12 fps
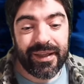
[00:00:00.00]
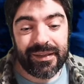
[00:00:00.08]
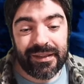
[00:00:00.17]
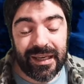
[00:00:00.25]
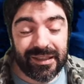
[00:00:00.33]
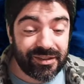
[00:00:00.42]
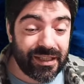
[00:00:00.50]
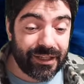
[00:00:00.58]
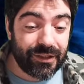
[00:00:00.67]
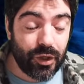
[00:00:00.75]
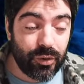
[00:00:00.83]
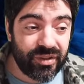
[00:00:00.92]
Yes, I
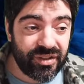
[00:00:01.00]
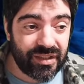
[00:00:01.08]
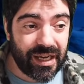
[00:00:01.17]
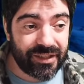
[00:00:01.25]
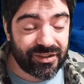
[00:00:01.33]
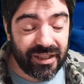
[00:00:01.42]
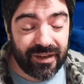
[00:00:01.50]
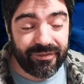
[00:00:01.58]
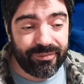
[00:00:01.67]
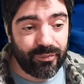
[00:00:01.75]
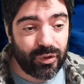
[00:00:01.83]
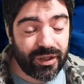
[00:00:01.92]
know these guys
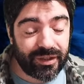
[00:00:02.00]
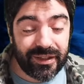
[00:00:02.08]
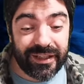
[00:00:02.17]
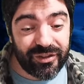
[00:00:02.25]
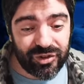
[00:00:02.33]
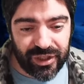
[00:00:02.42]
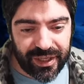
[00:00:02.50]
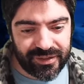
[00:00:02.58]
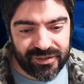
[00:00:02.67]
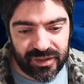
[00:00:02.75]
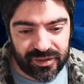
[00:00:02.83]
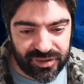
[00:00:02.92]
give more crit
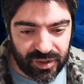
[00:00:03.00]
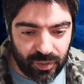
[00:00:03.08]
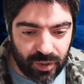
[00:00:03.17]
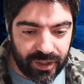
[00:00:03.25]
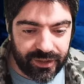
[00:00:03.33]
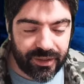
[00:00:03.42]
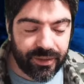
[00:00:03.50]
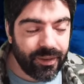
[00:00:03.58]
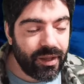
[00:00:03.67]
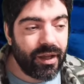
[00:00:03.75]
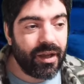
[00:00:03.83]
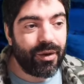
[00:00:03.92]
chance and so on,
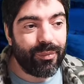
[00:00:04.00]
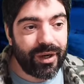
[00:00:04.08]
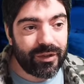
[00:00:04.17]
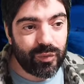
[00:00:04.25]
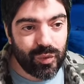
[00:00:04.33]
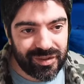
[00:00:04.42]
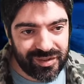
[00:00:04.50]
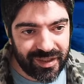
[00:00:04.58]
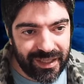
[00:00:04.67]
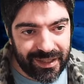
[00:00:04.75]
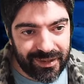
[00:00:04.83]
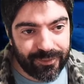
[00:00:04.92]
but once
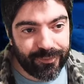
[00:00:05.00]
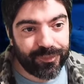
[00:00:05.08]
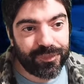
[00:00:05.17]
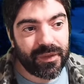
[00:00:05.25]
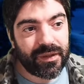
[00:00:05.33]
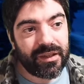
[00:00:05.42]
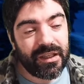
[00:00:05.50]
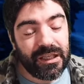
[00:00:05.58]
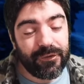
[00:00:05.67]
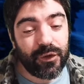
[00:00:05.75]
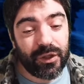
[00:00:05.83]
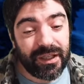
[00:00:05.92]
again,
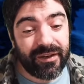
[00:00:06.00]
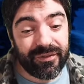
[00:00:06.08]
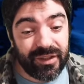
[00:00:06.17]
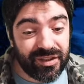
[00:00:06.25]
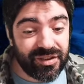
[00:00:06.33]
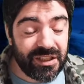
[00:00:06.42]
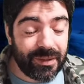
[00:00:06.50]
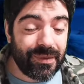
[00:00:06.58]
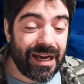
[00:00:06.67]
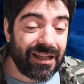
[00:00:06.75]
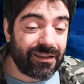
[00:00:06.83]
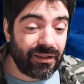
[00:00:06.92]
if you're going to have this
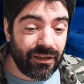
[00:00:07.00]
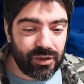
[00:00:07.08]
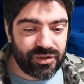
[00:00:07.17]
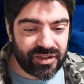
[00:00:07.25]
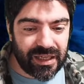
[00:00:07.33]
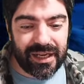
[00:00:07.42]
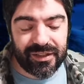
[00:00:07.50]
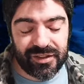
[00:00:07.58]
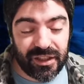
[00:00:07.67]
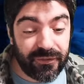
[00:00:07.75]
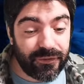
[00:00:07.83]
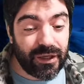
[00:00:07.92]
team at low stars,
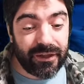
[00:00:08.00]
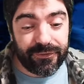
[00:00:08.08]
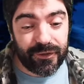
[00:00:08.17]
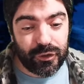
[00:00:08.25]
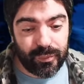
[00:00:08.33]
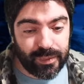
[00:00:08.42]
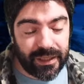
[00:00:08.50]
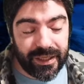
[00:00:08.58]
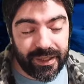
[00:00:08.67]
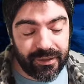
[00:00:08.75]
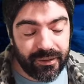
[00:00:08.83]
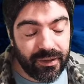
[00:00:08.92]
if you are free to
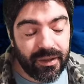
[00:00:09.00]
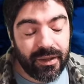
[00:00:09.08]
play